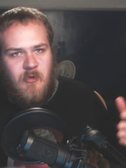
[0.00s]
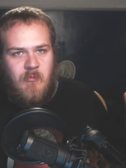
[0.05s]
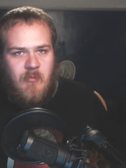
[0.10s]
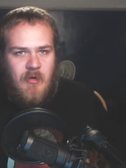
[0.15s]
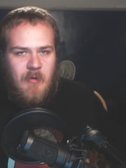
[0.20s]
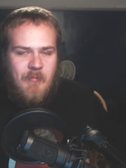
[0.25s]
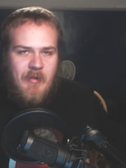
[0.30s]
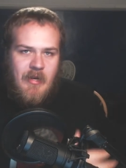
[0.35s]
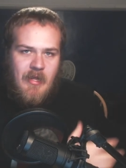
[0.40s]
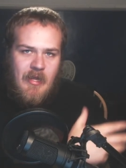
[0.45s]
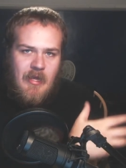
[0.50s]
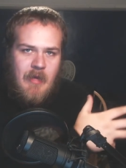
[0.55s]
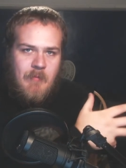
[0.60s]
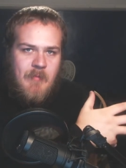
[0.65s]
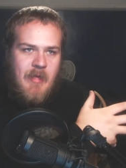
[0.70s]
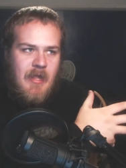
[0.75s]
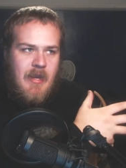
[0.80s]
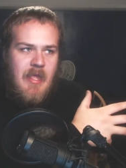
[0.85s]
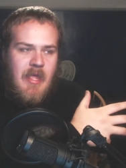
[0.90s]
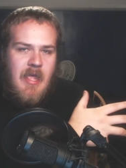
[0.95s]
but I'm not I'm
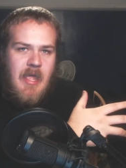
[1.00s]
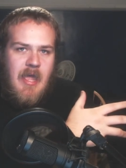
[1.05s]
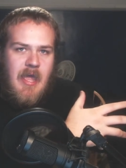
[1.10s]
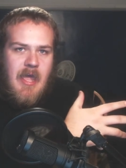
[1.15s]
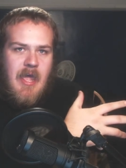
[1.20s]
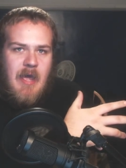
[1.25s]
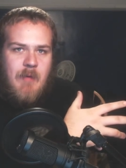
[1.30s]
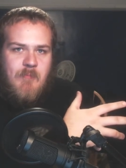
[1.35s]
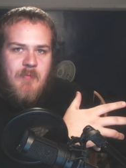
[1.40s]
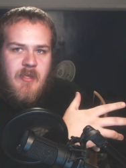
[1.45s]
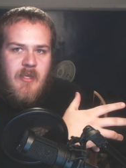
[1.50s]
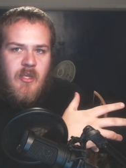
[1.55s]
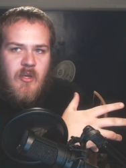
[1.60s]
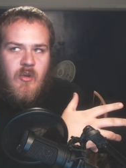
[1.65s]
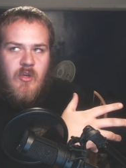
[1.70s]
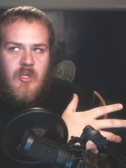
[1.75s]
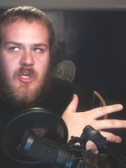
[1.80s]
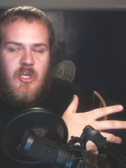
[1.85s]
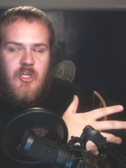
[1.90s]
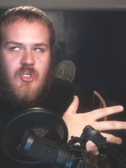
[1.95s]
not happy
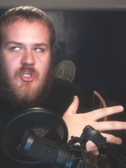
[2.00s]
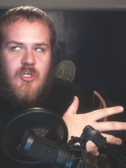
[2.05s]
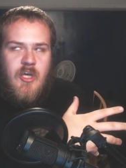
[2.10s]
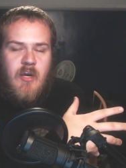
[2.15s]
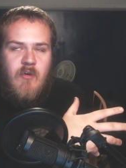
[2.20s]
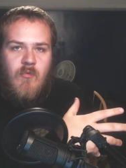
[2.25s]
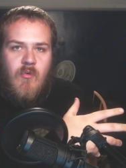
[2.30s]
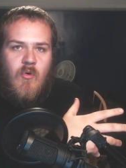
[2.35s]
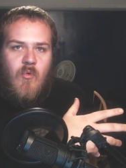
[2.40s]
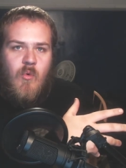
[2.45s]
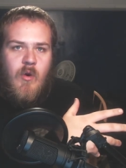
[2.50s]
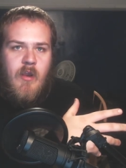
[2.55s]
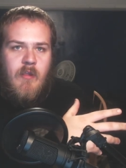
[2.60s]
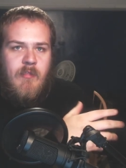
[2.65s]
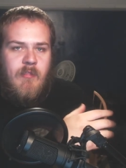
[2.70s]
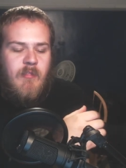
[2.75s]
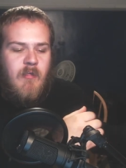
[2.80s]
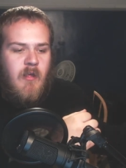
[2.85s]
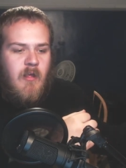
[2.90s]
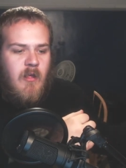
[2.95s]
in in general
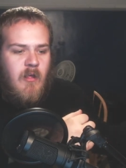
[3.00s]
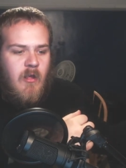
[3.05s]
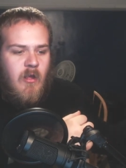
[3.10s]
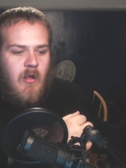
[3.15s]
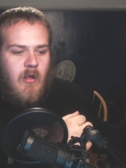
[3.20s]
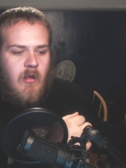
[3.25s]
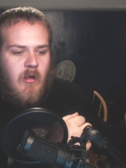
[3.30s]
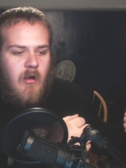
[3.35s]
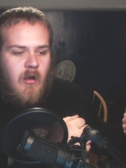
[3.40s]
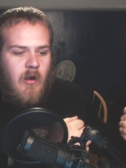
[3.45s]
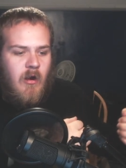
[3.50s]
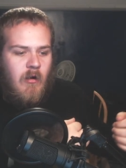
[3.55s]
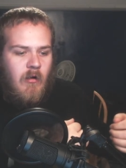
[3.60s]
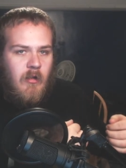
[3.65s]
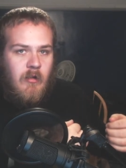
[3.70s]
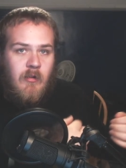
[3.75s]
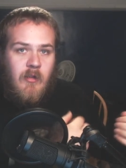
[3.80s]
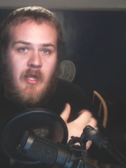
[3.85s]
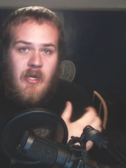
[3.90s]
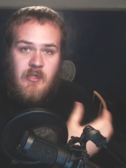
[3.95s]
with our
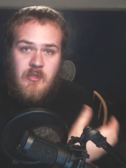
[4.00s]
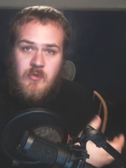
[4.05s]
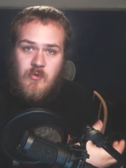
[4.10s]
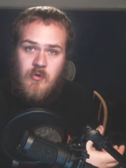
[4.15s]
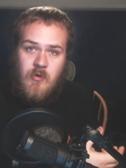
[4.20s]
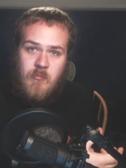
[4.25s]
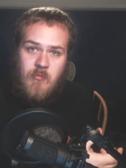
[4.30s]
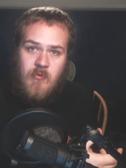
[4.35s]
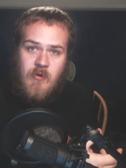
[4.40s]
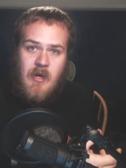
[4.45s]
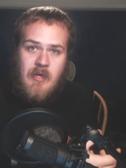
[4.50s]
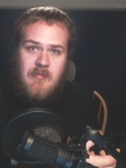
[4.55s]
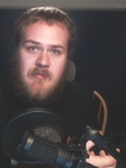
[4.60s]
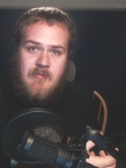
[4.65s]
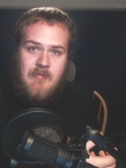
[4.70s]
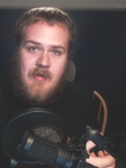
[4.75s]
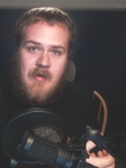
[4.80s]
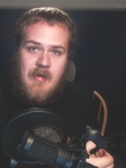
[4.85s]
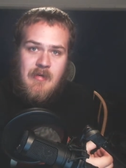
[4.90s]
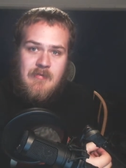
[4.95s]
electoral
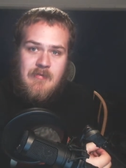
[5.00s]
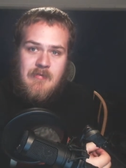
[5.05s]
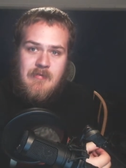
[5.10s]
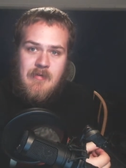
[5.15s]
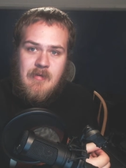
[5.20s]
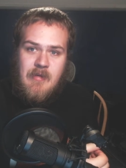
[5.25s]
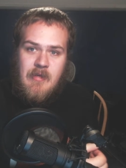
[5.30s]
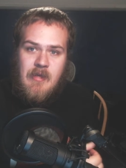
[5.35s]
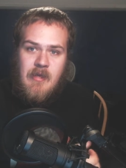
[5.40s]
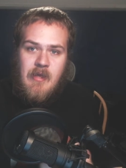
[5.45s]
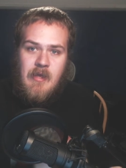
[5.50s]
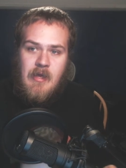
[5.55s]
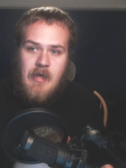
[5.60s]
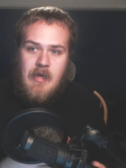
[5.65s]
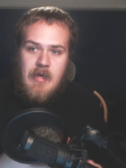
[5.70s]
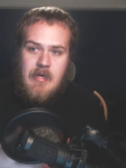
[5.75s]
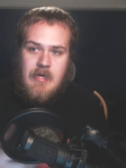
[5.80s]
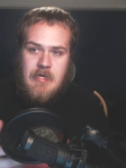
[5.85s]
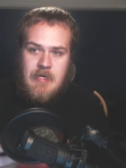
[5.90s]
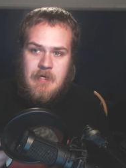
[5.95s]
process.
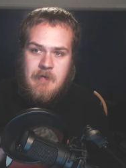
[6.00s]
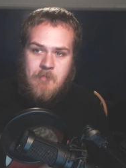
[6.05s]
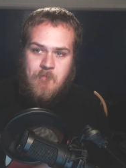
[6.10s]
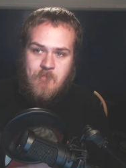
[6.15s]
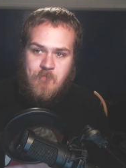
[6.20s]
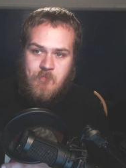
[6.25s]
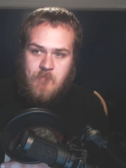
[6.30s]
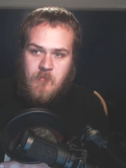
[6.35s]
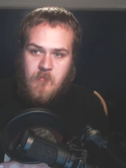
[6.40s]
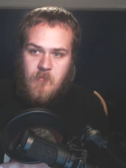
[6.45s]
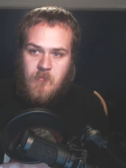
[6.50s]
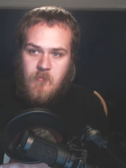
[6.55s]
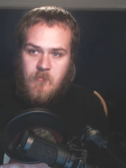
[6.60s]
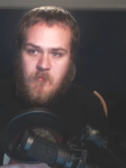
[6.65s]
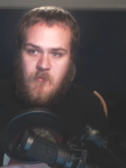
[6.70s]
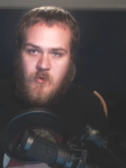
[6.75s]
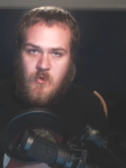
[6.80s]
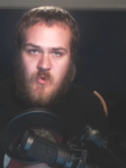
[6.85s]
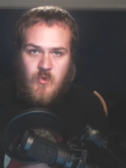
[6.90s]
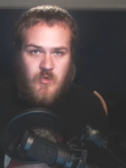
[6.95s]
Um,
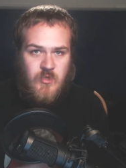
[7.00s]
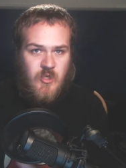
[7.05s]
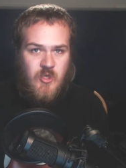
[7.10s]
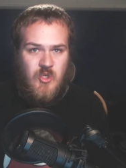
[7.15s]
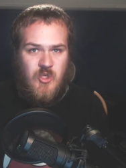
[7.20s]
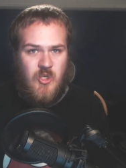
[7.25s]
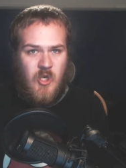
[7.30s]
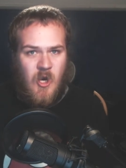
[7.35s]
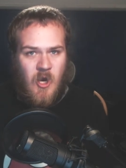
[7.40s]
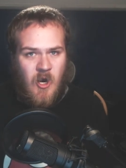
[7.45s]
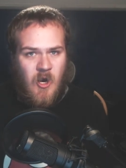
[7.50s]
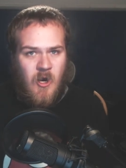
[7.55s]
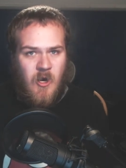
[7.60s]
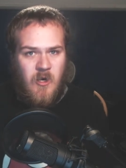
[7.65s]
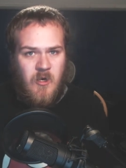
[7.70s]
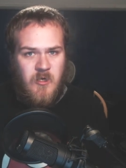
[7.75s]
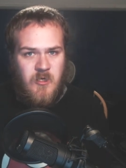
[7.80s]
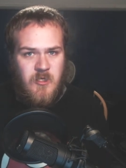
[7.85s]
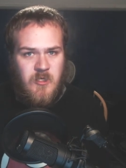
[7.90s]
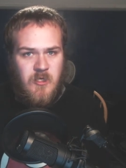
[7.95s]
who's in
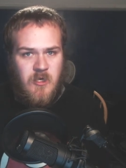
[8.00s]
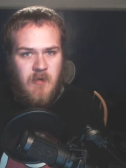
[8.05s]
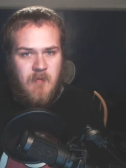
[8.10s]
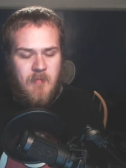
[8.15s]
charge?